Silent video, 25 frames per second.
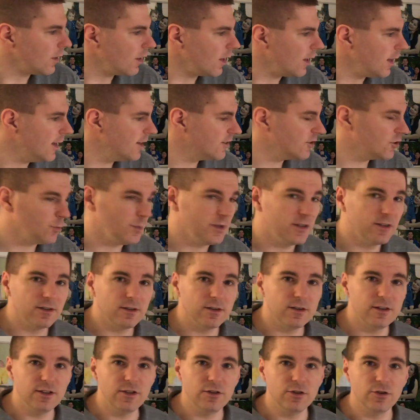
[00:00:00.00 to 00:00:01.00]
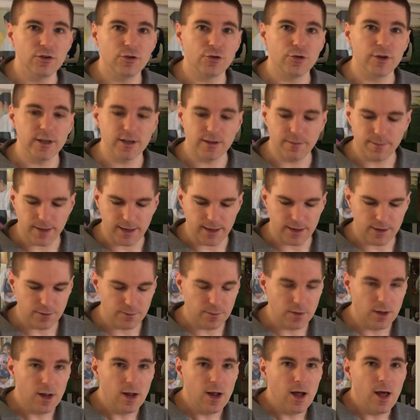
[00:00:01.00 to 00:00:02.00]
as the weeks continue to
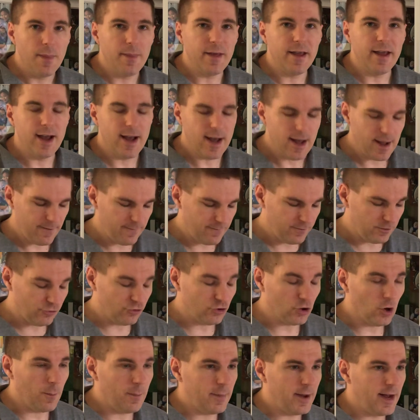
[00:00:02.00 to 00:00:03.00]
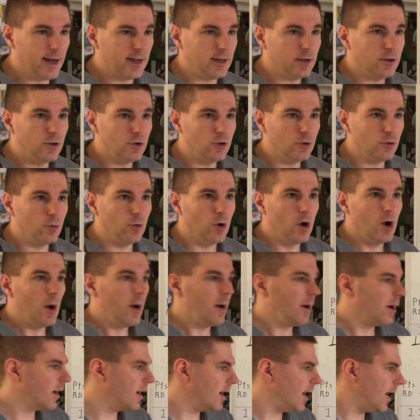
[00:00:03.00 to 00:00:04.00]
transpire. They have Joe Madden, who
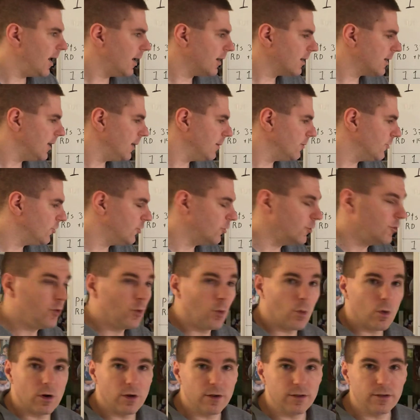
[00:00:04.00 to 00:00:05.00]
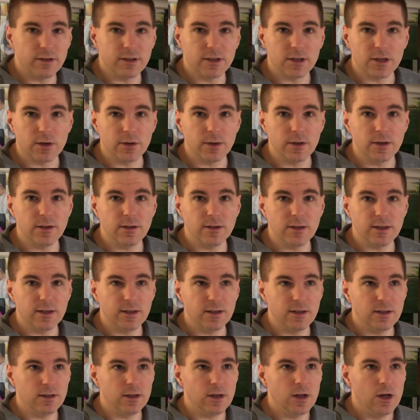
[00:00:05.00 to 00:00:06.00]
got them to the World Series, and
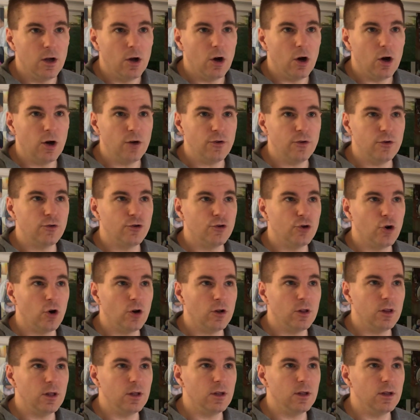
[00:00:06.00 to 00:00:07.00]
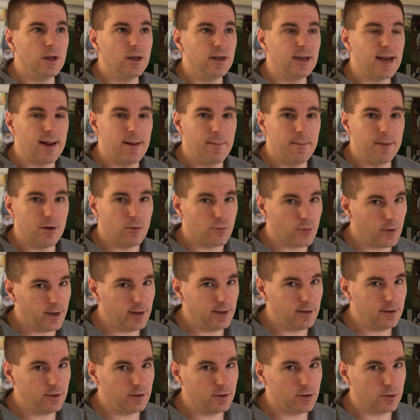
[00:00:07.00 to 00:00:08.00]
he also took the Tampa Bay
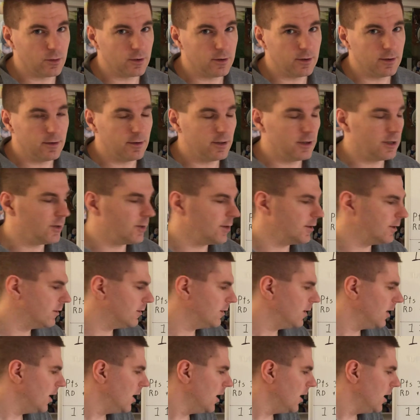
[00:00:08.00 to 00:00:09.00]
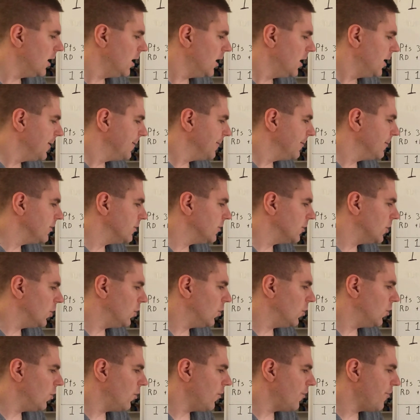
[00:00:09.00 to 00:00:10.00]
Rays to the World Series.
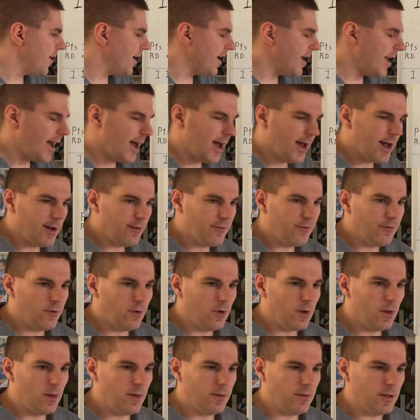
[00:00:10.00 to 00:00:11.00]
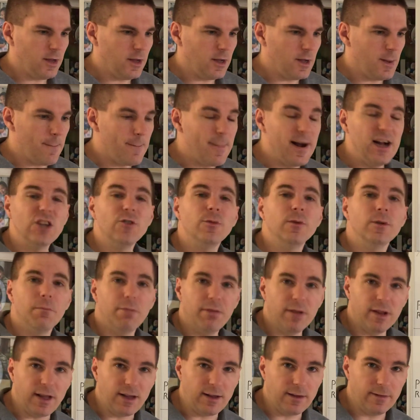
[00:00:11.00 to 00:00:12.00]
So they have the management
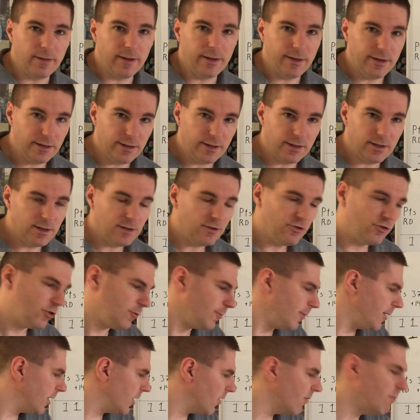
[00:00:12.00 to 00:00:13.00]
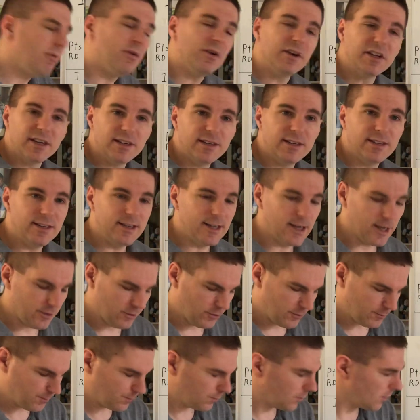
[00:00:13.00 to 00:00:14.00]
players that they need. It's just a matter of putting it
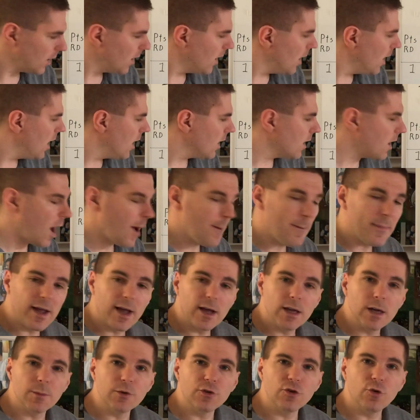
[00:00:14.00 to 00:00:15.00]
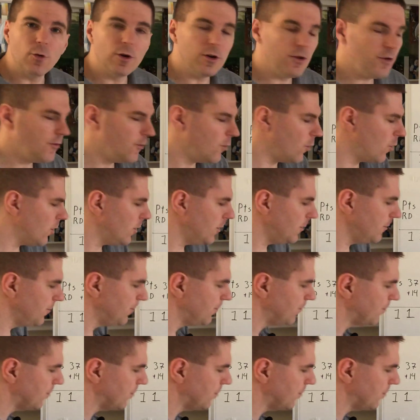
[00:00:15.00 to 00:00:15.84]
together. Coming in at number 24